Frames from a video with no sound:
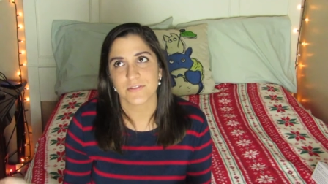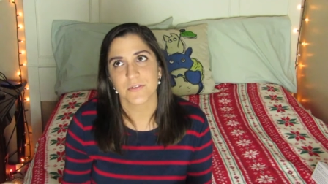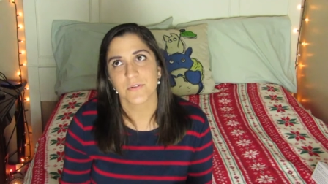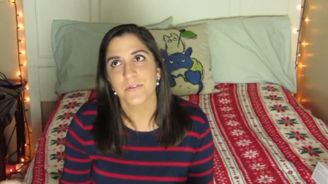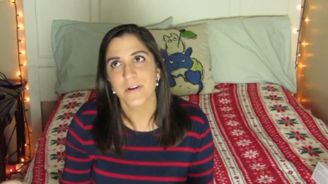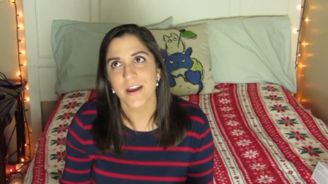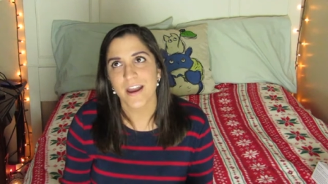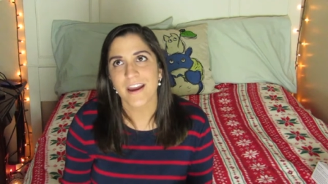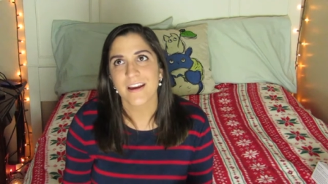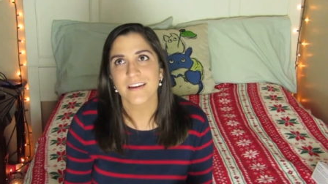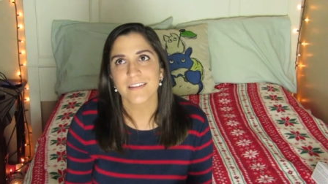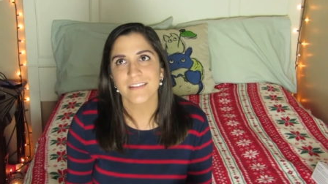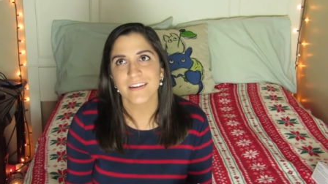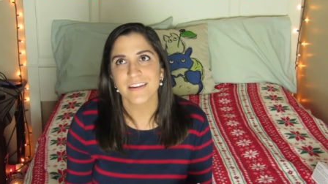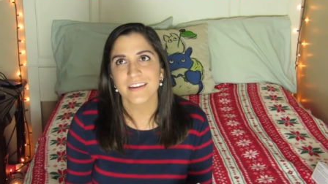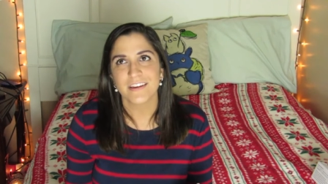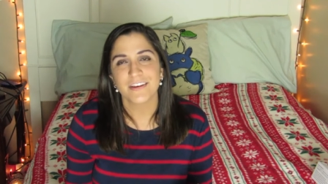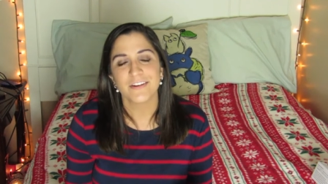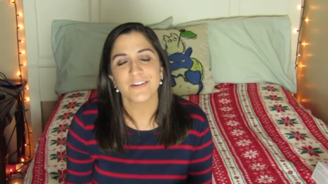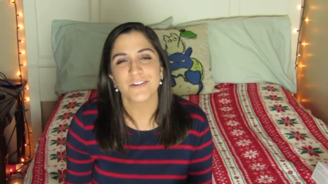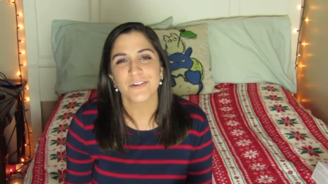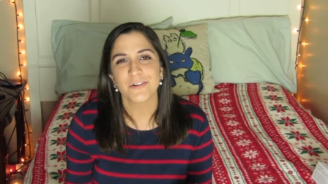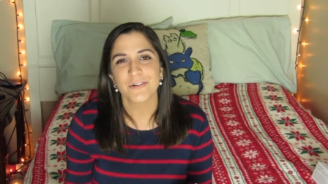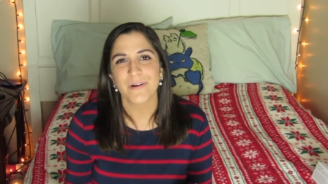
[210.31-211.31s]
Don't act
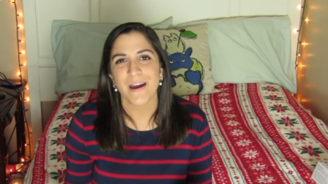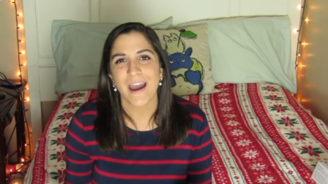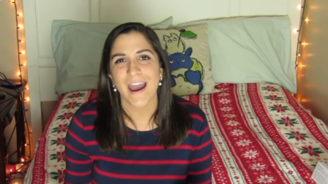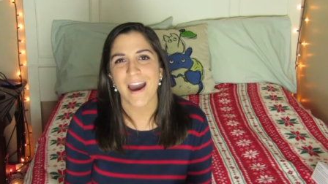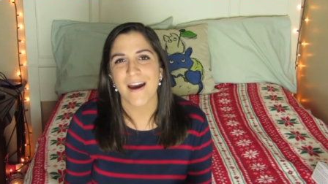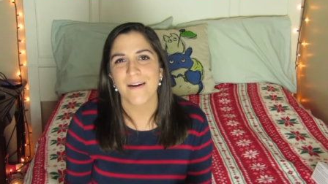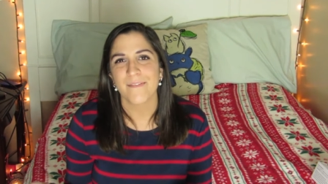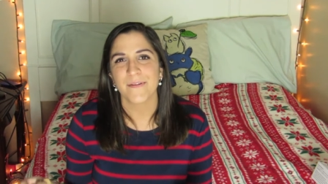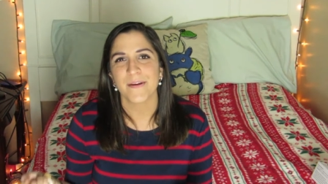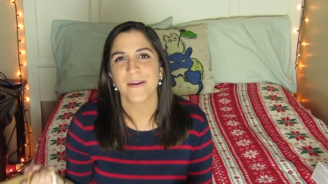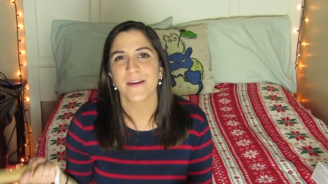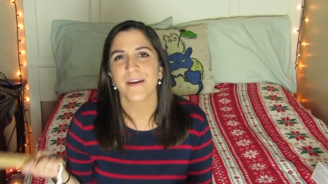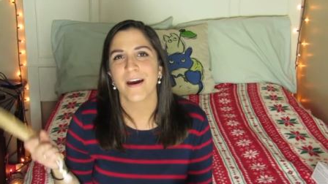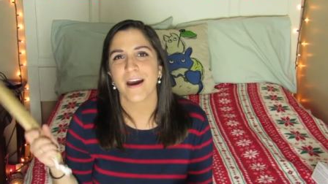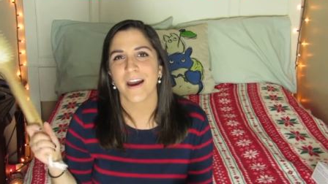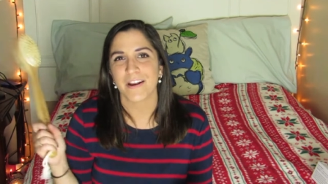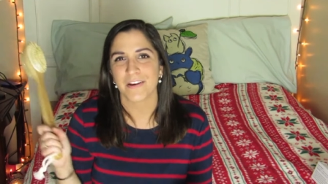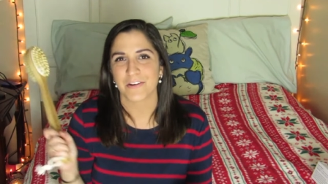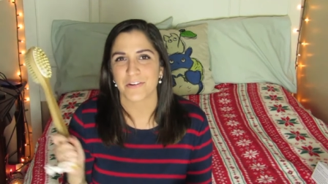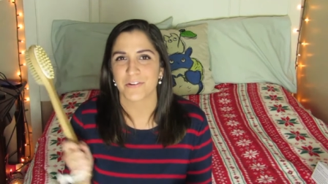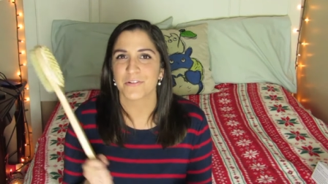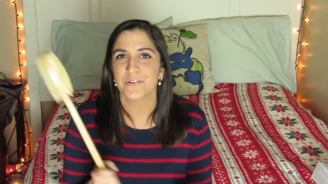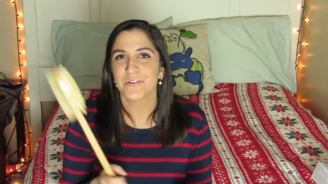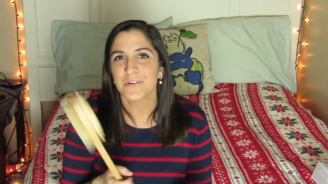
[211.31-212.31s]
like you don't have it.
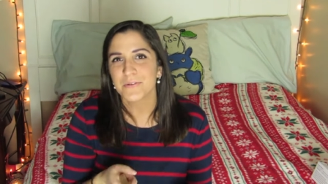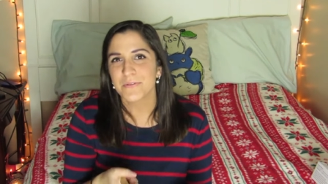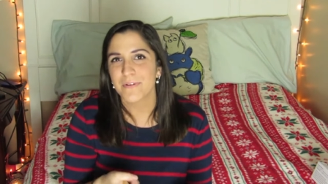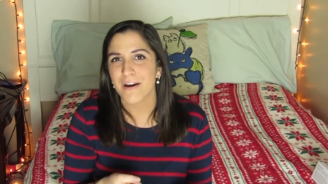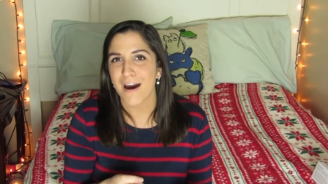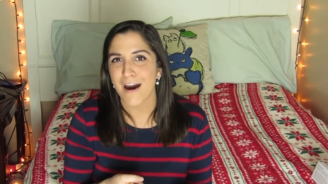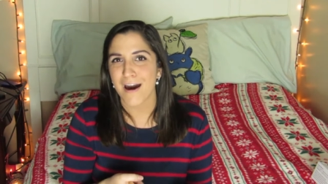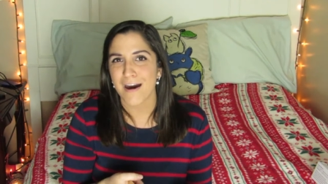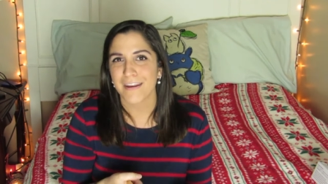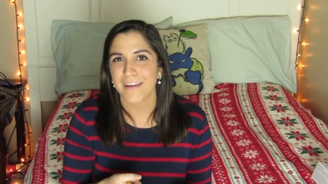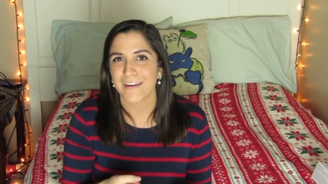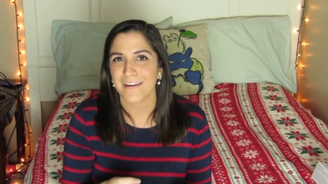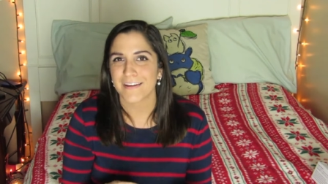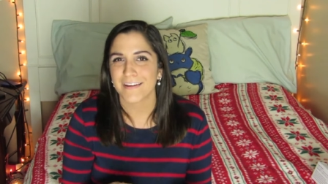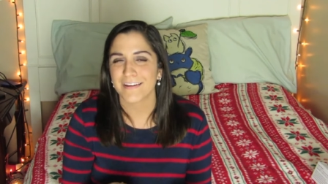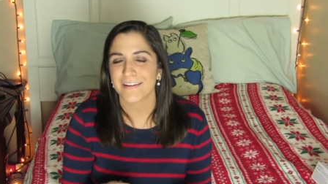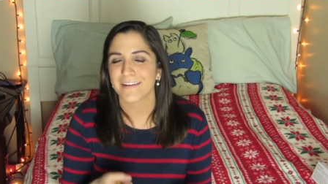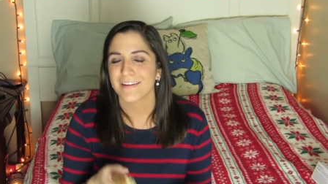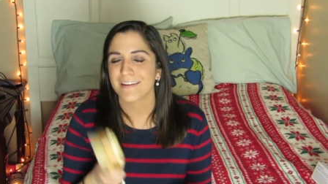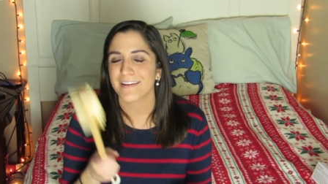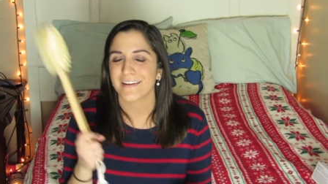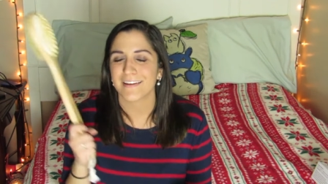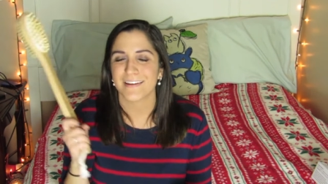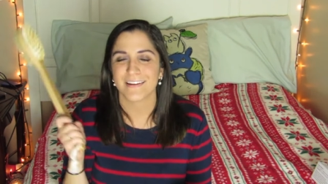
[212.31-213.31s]
I know you got
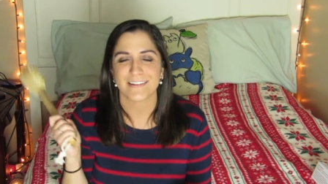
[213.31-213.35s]
it.